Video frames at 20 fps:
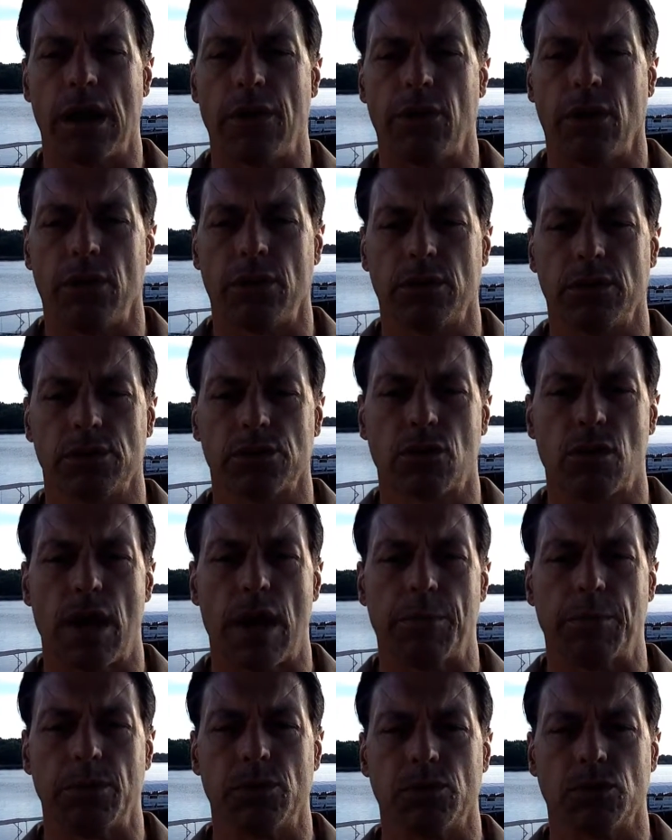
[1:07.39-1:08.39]
I think this
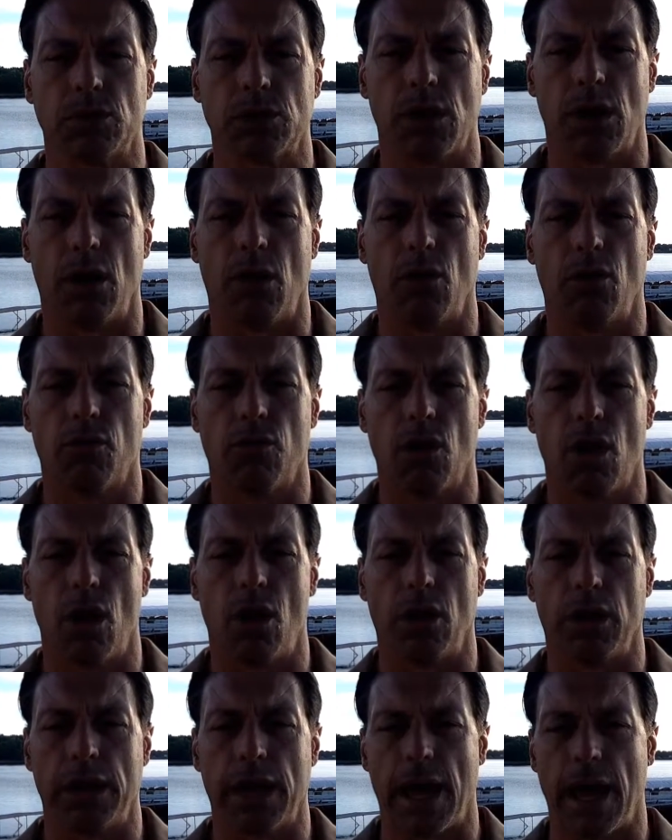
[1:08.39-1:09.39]
crop is uh,
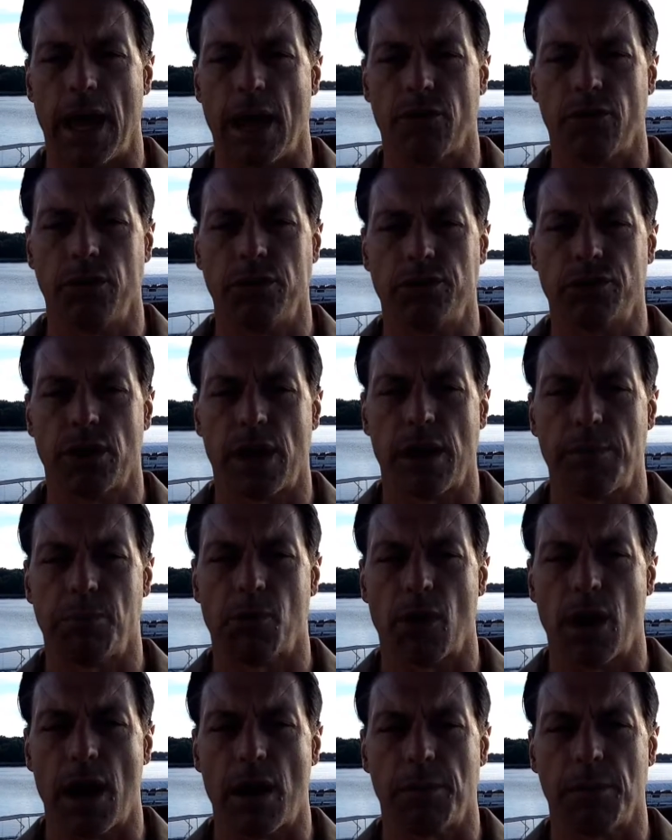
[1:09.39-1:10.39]
overall an average type
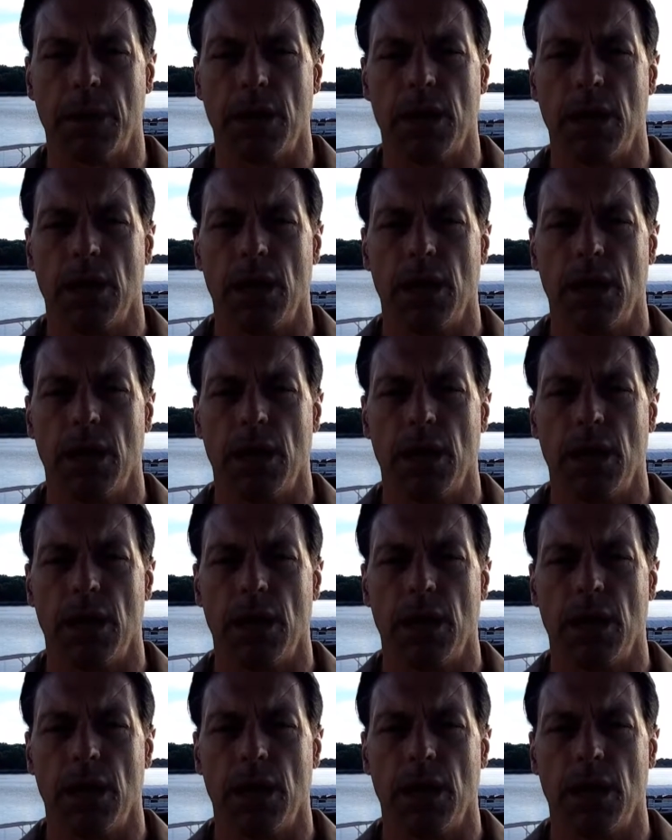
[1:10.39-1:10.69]
crop,